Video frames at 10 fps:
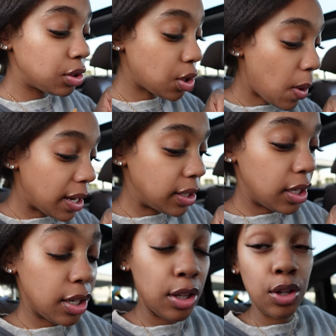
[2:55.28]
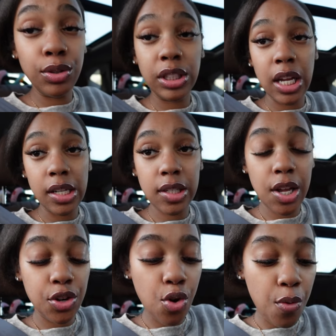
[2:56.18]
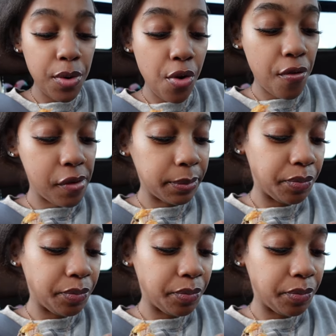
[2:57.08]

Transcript: So I needed a little sign sign to hold me over.